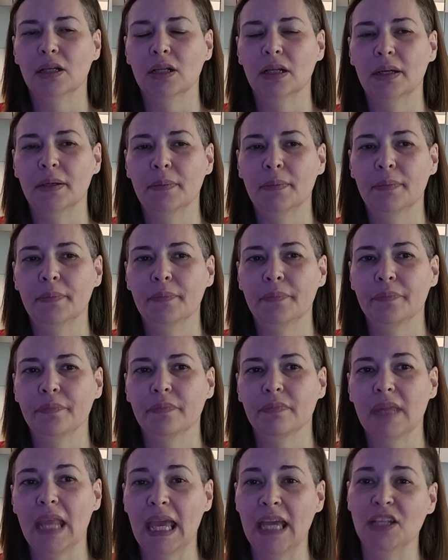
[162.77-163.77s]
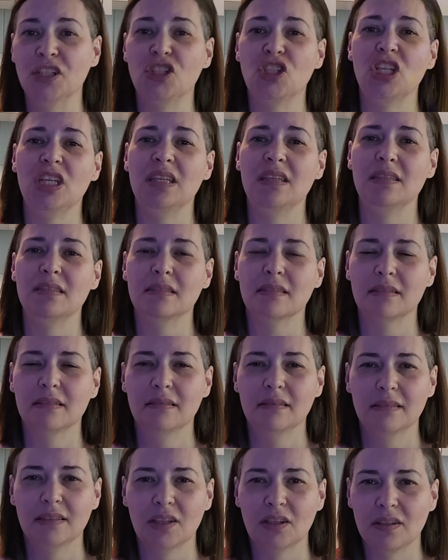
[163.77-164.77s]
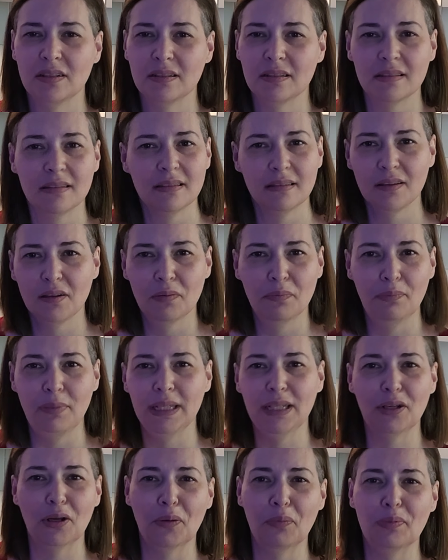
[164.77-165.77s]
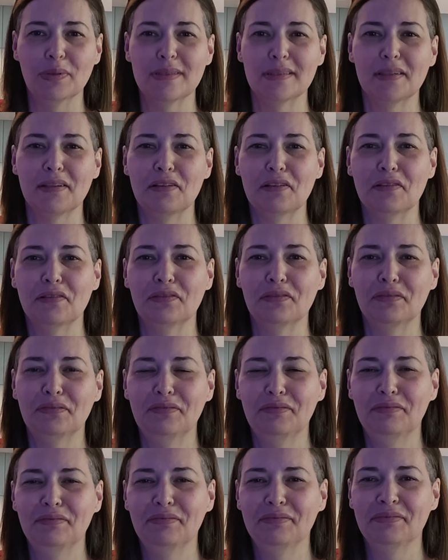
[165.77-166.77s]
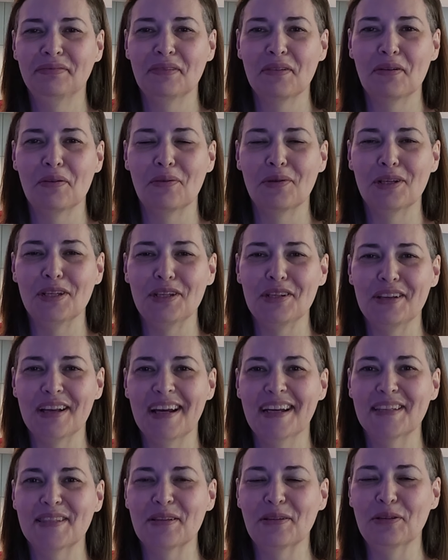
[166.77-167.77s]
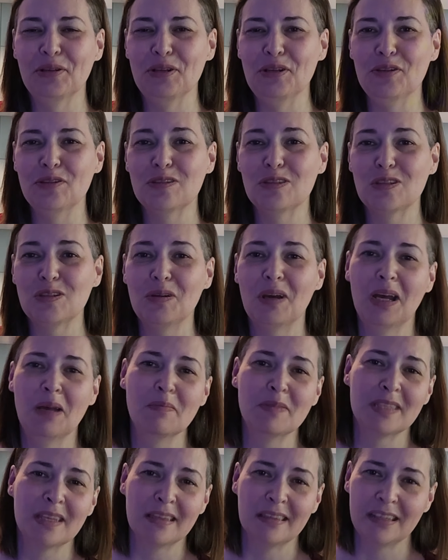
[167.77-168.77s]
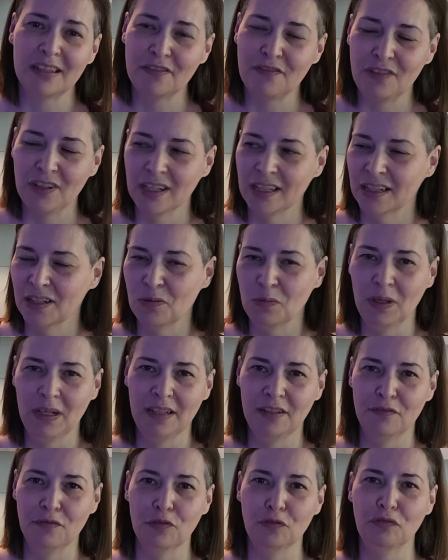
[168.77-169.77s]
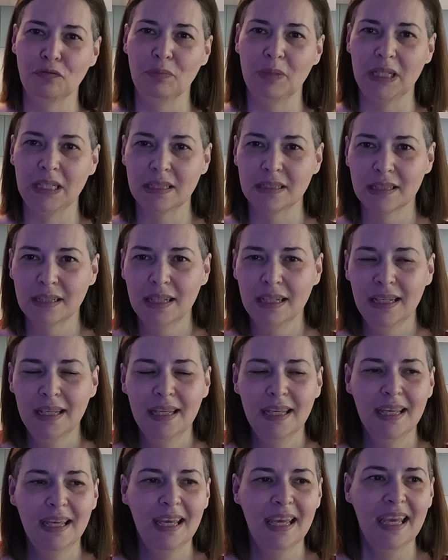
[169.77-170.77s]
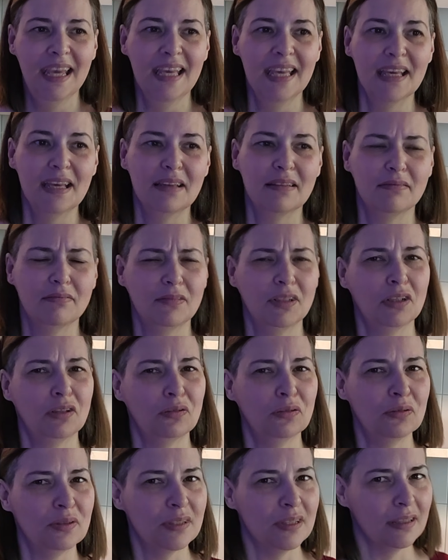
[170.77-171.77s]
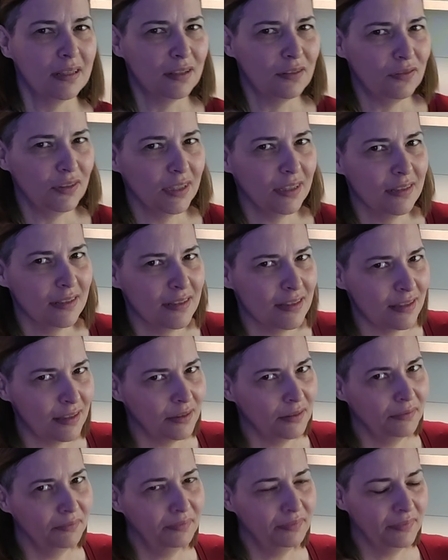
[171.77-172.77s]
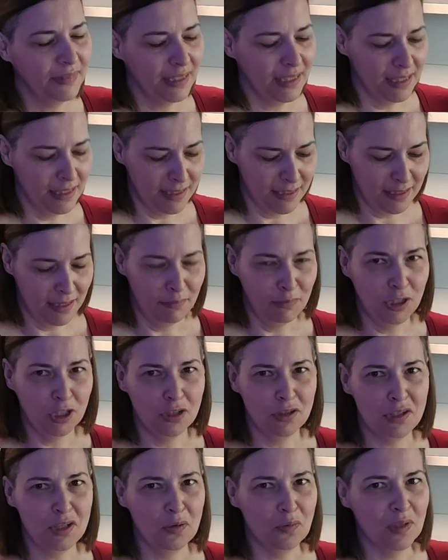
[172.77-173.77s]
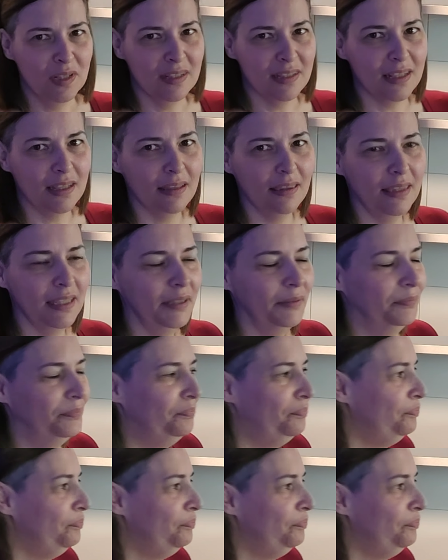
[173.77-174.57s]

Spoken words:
and cheese. So it's the complete opposite of what you guys are used to. I'm South African. We live off meat. Not all South Africans though. There's some dodgy ones out there.